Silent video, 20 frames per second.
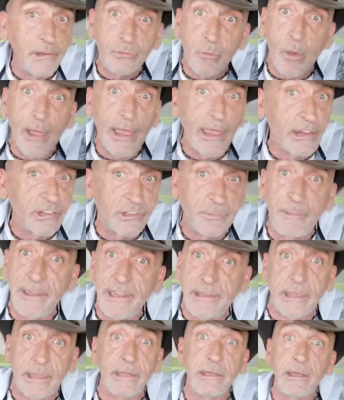way of
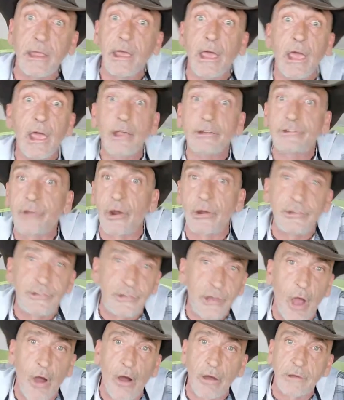speaking so that
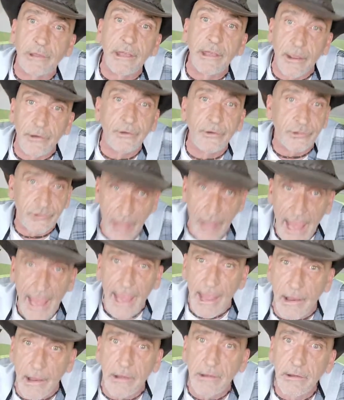y'all can
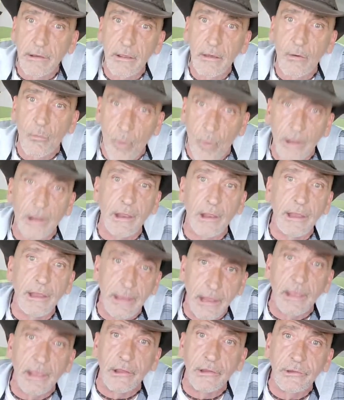understand what it
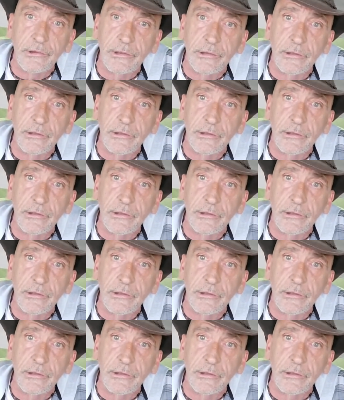is